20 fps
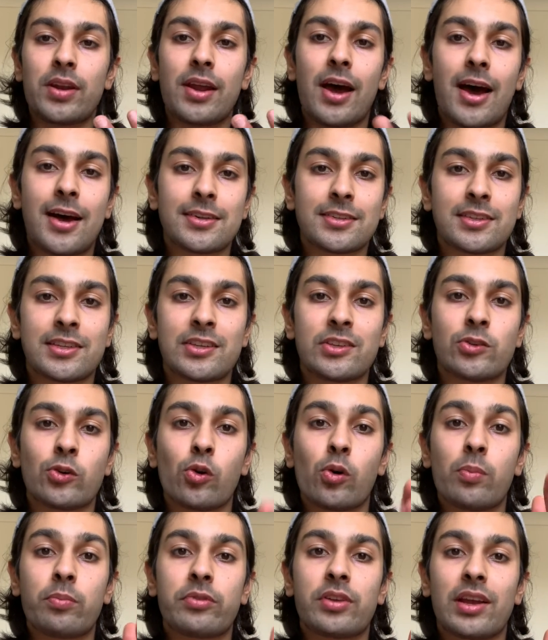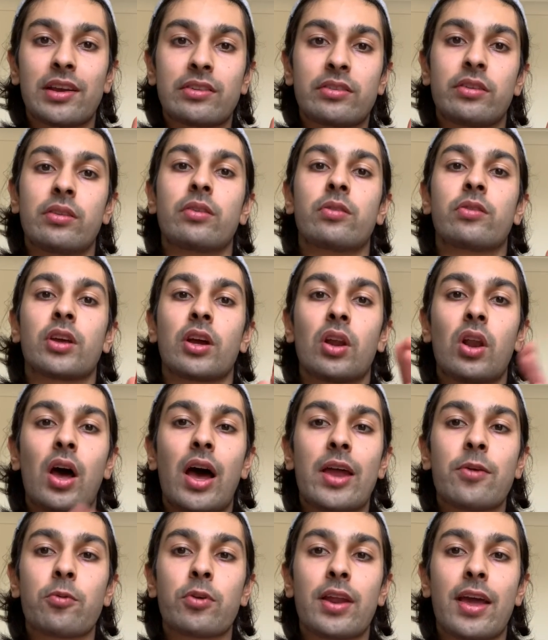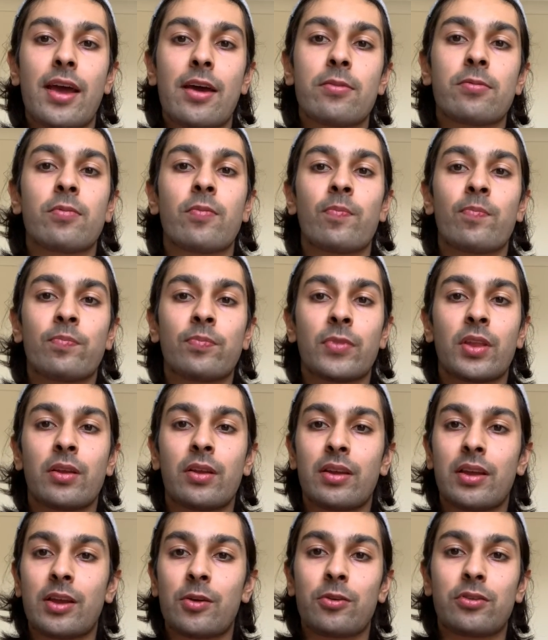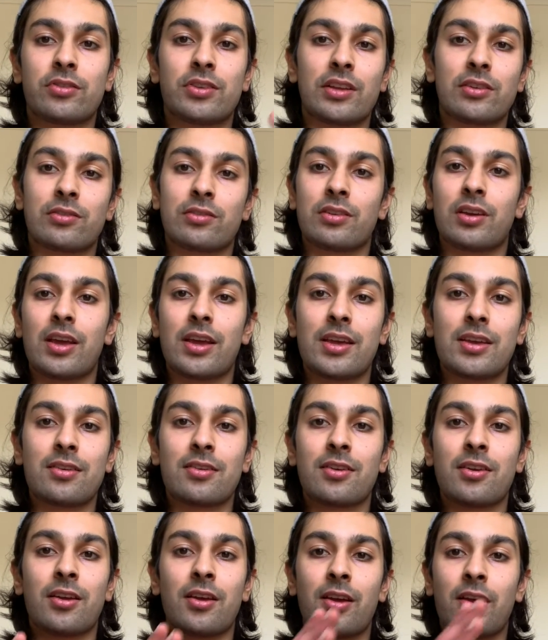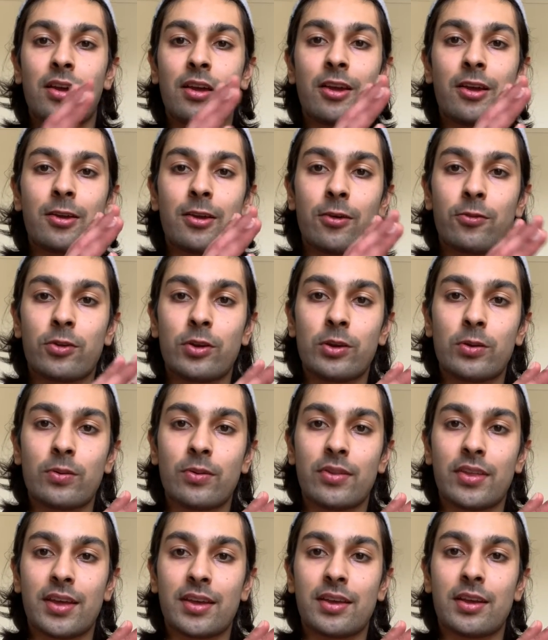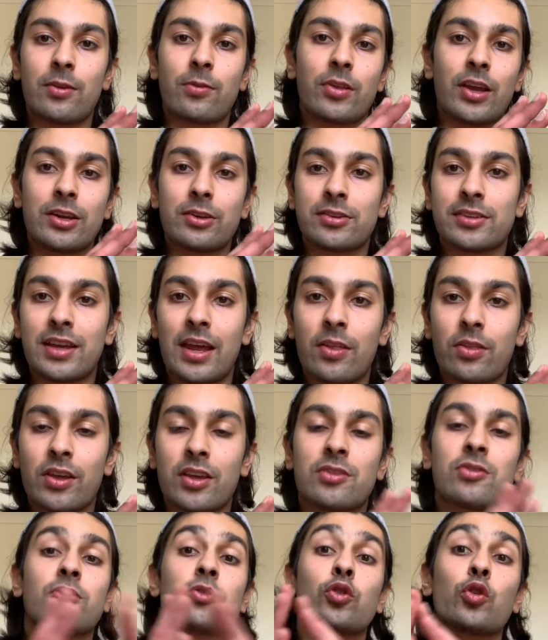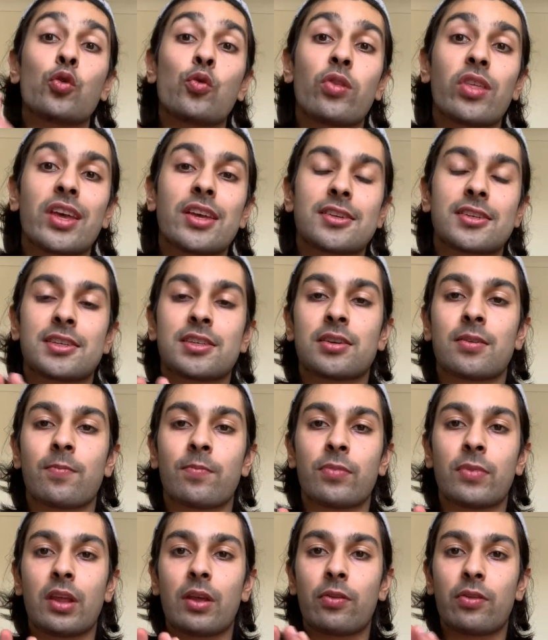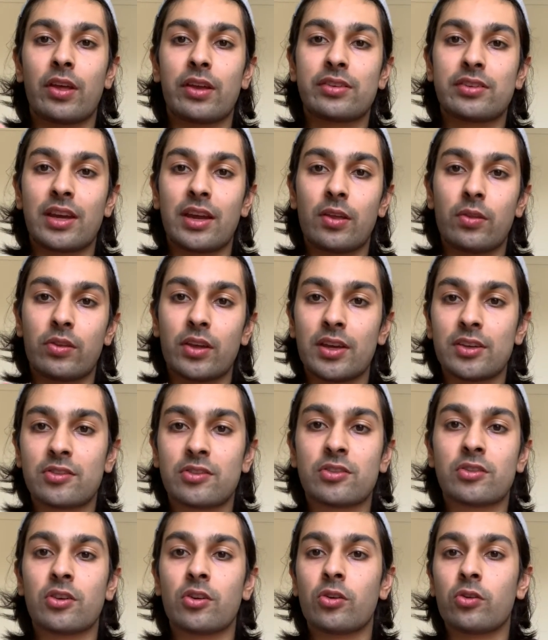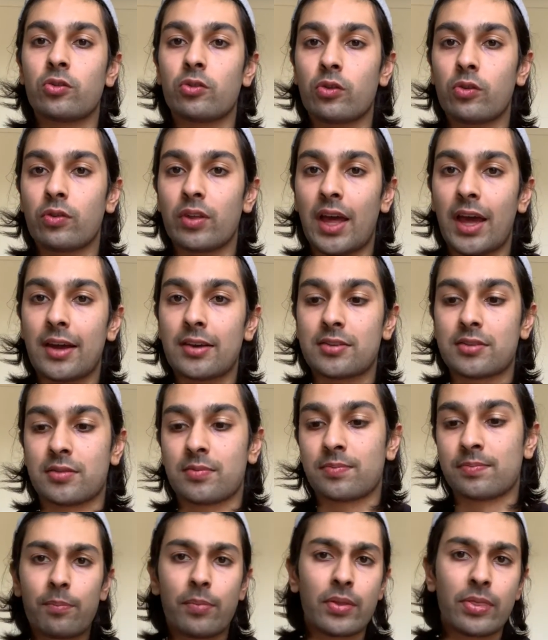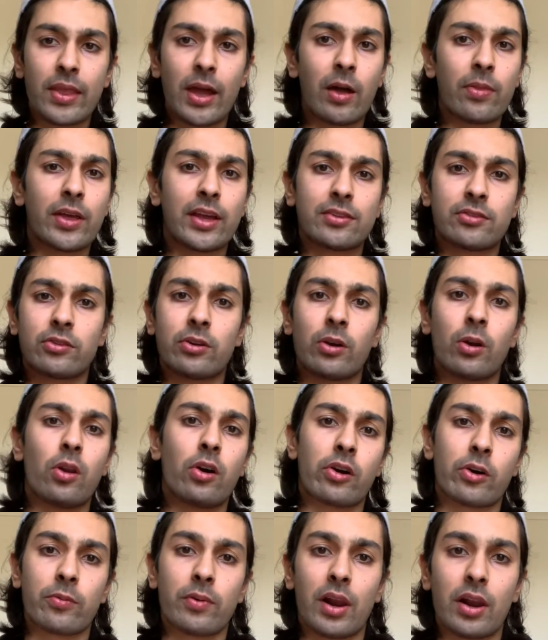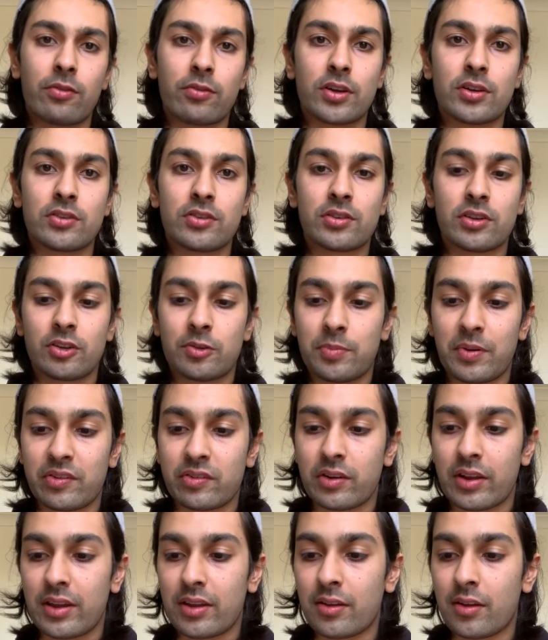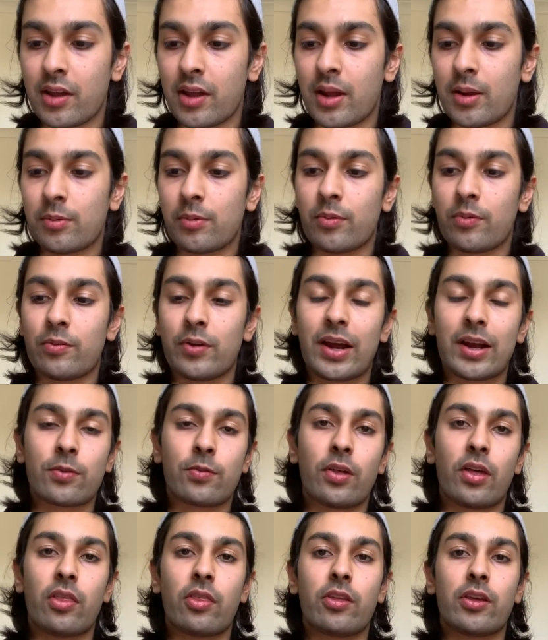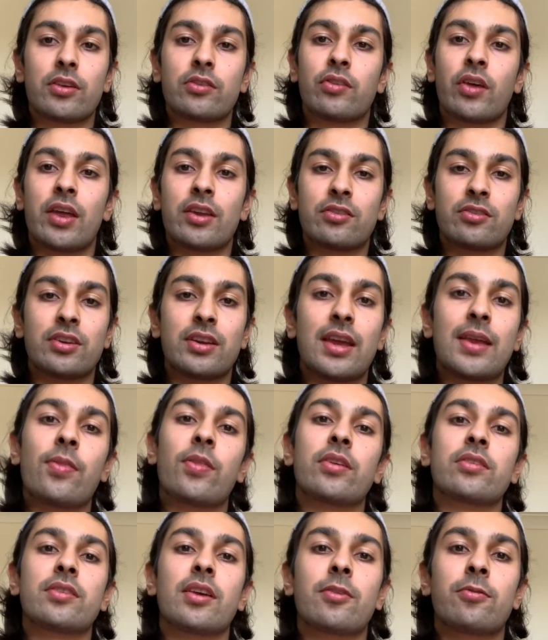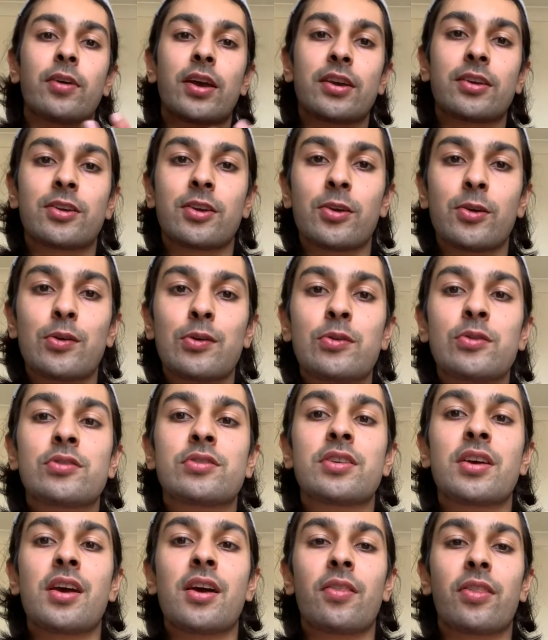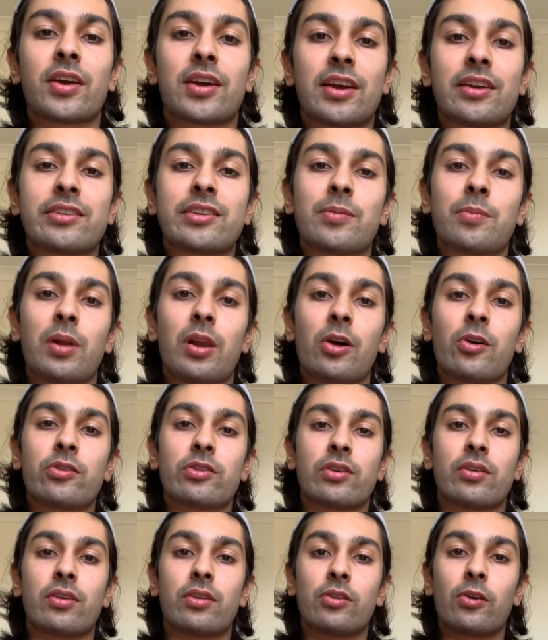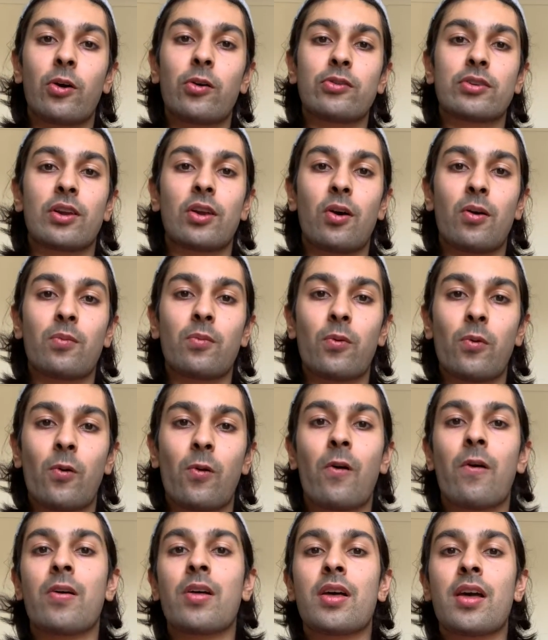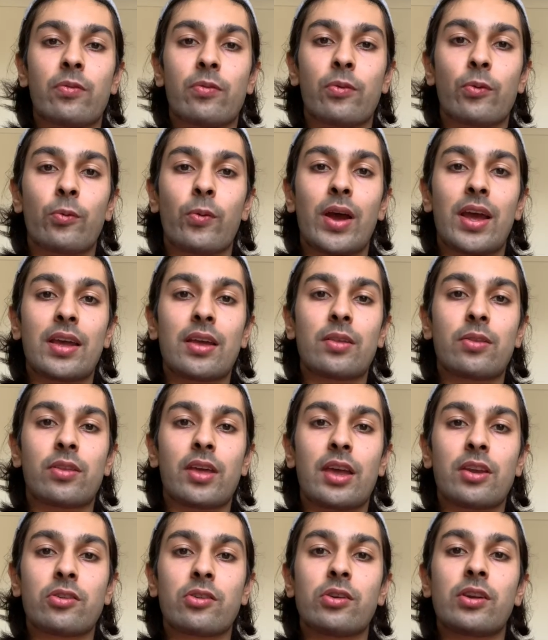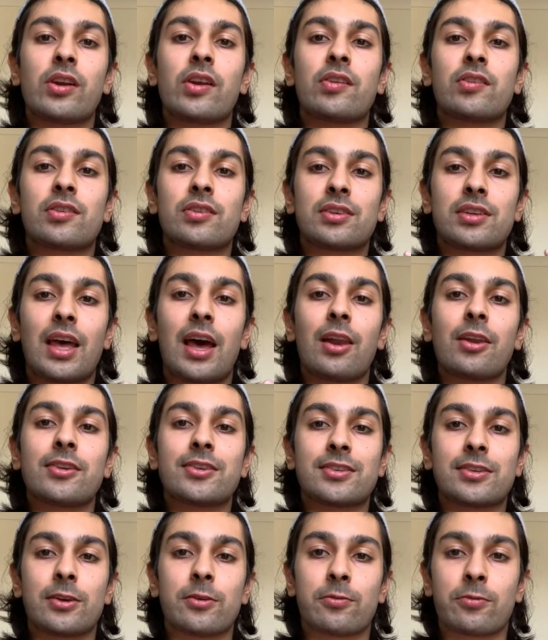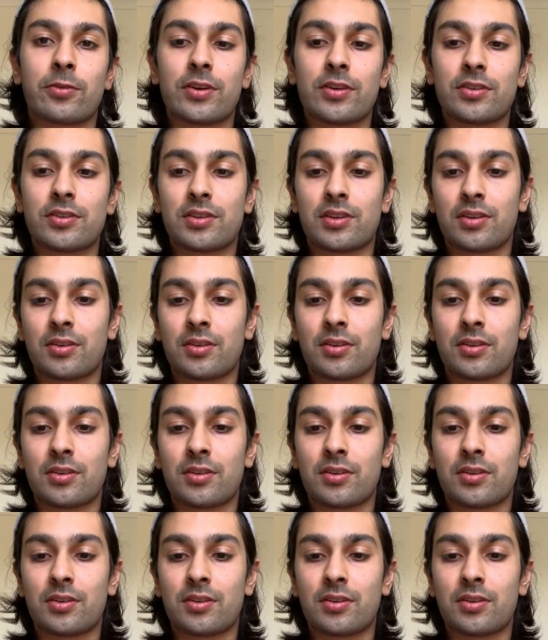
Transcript: answers or objections the client would have. But essentially, if you do that, if they say this, do this. If they say this, do that. But now that's no longer relevant, especially with the fact that there's the internet, there's FAQs, the customer knows a lot more, the way that you need to sell is different.